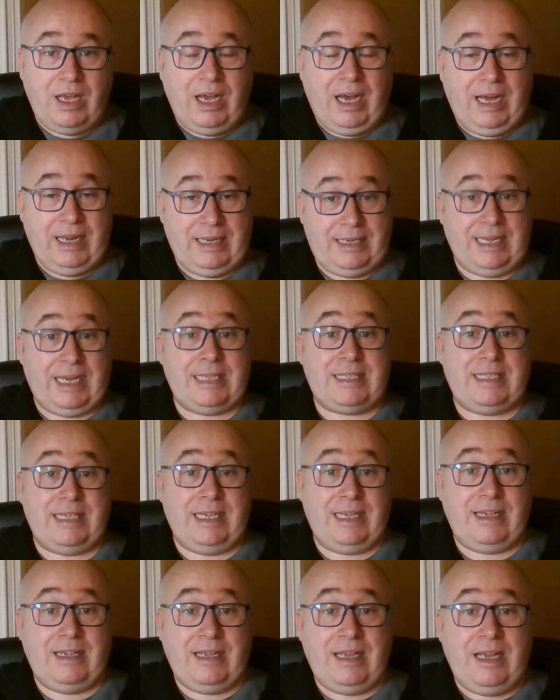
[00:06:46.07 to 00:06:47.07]
And that's
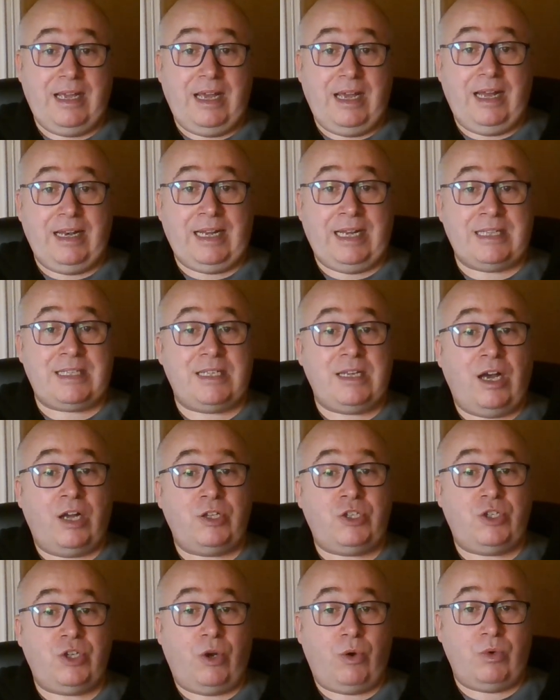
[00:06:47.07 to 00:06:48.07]
it. That's
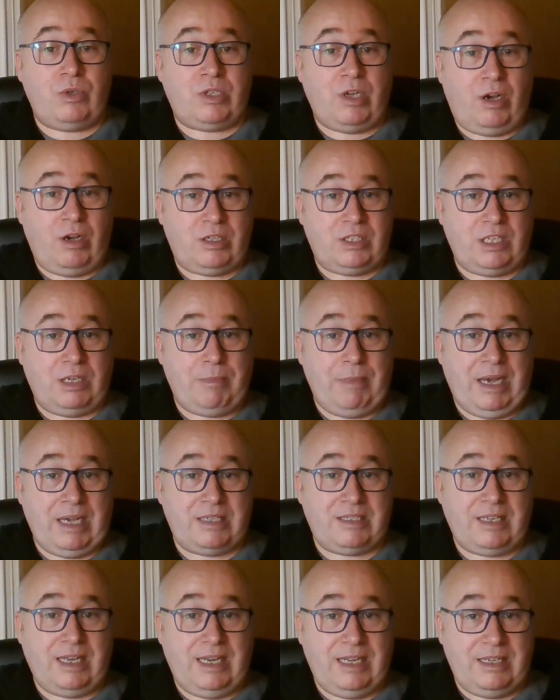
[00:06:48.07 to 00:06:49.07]
not showing toxic
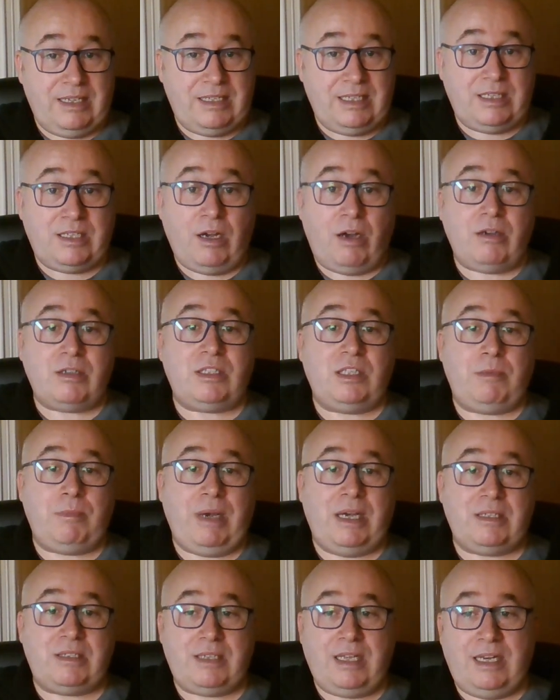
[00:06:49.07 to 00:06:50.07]
masculinity. Toxic
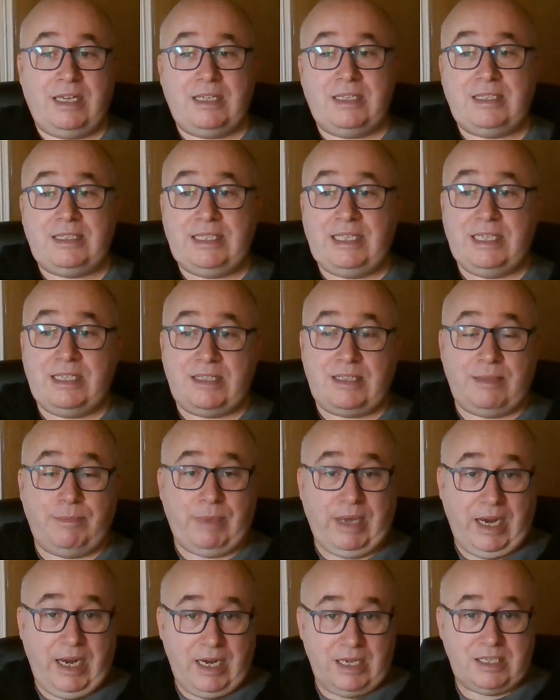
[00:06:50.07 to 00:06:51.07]
masculinity is the
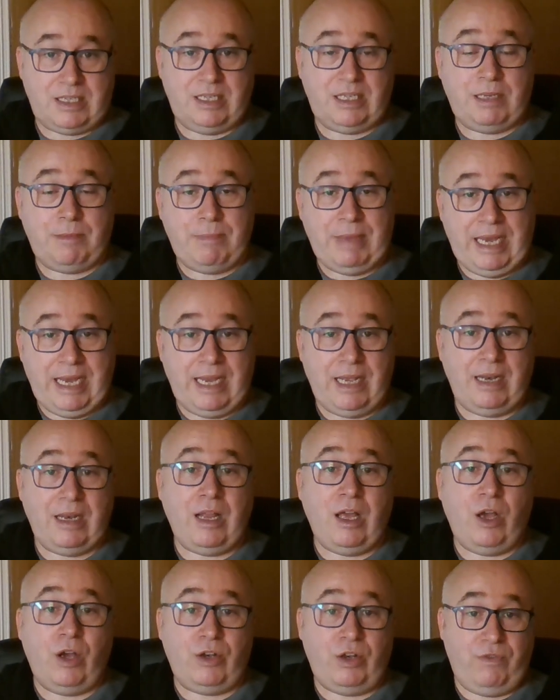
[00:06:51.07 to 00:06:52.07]
person, the male,
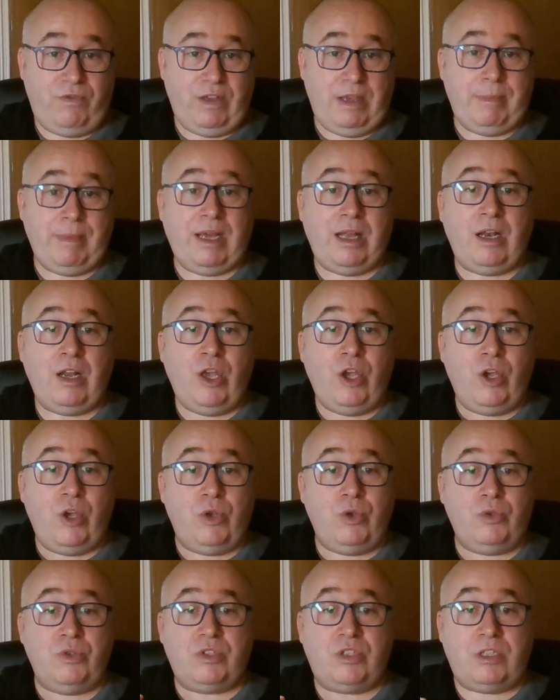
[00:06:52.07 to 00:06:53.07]
the female,
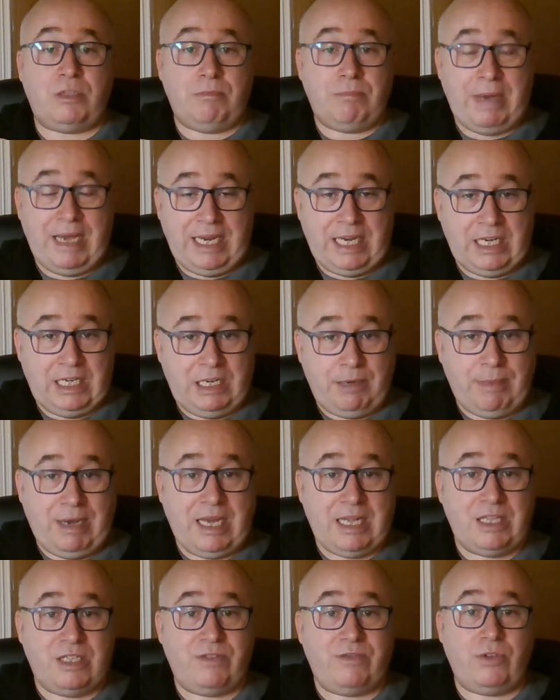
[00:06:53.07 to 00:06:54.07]
who's making
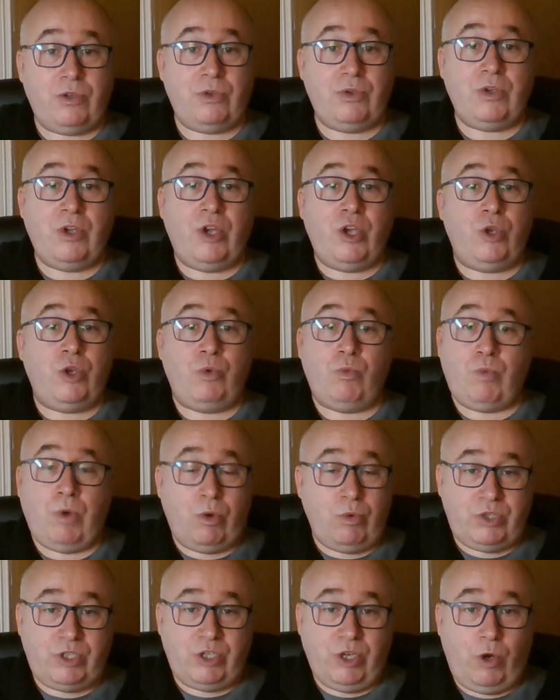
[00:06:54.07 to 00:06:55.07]
demands of you, who
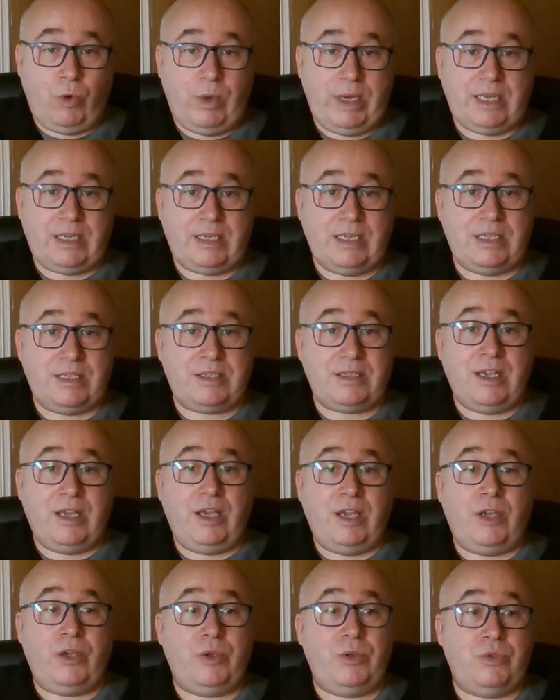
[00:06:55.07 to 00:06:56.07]
won't show weakness,
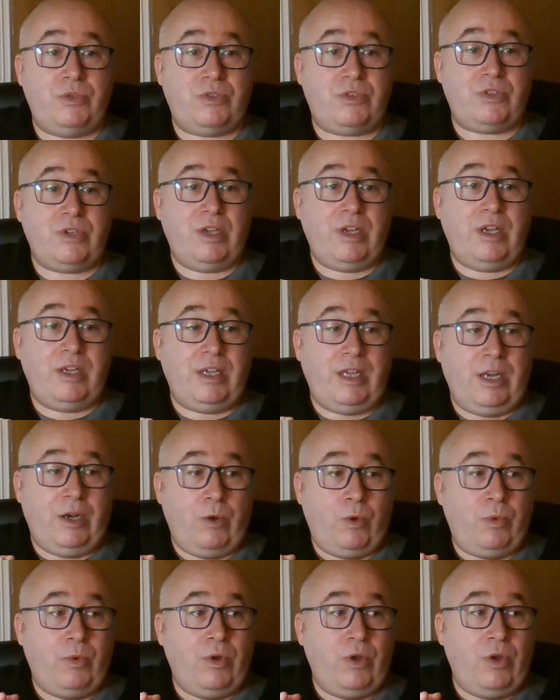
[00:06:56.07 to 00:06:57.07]
who's,
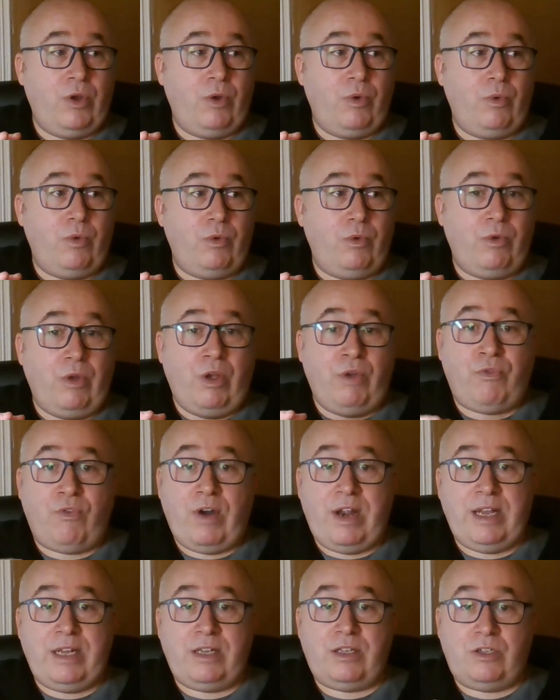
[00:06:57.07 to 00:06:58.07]

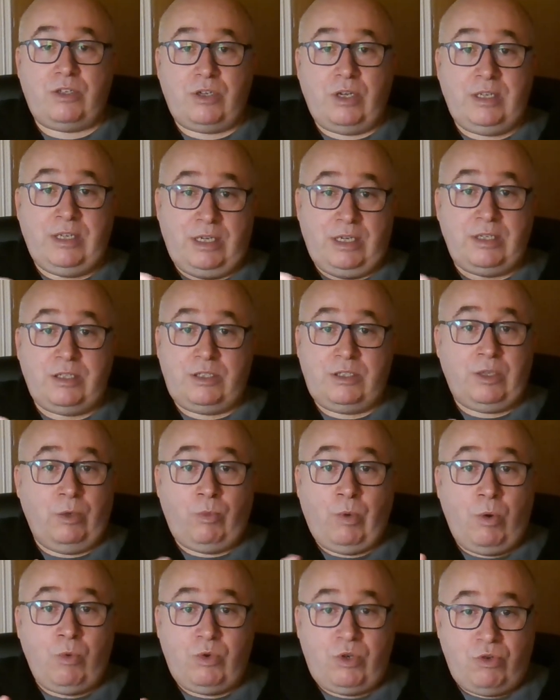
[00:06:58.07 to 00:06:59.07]
afraid, they
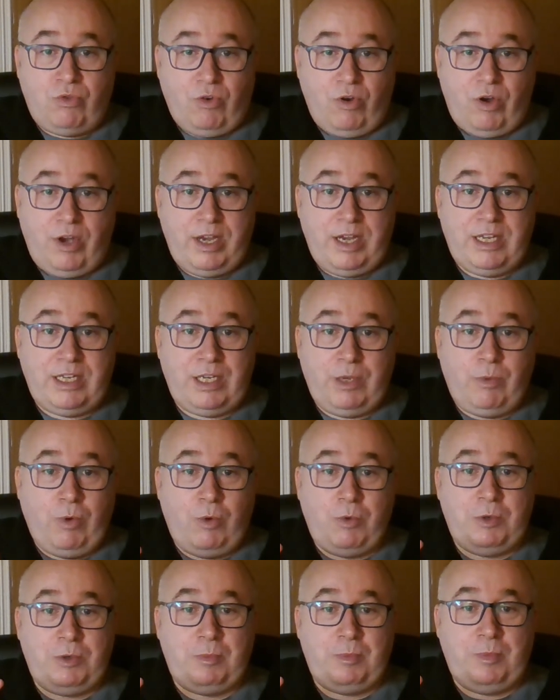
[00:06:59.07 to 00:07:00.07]
won't cry, they
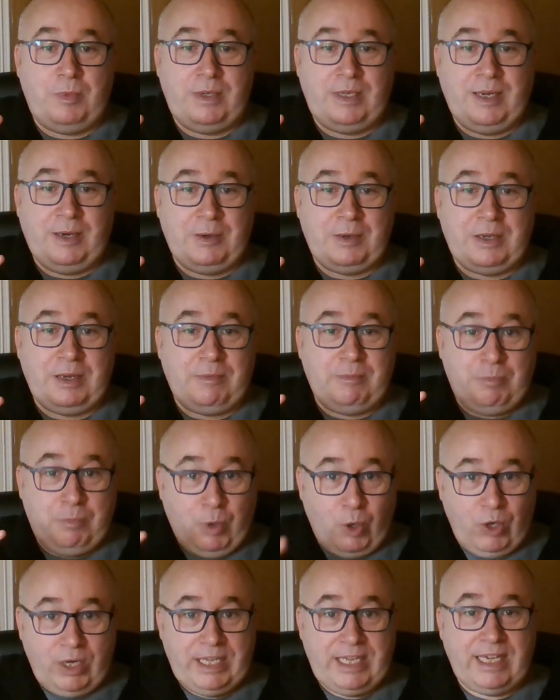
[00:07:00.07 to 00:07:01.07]
won't, they
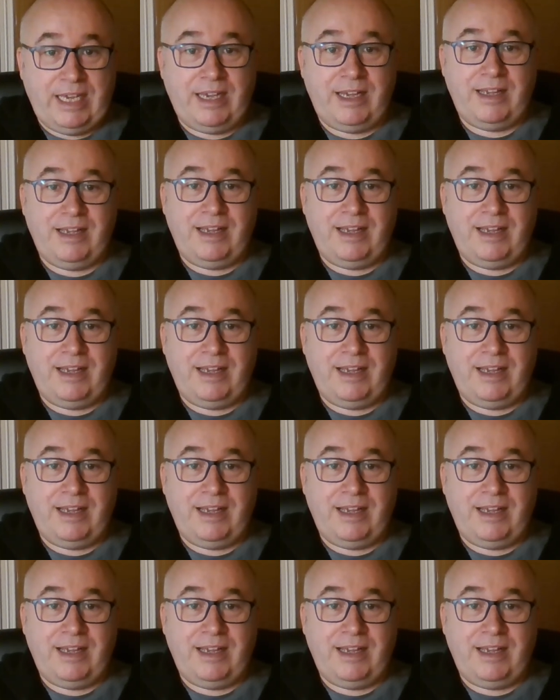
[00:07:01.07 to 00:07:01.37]
bully you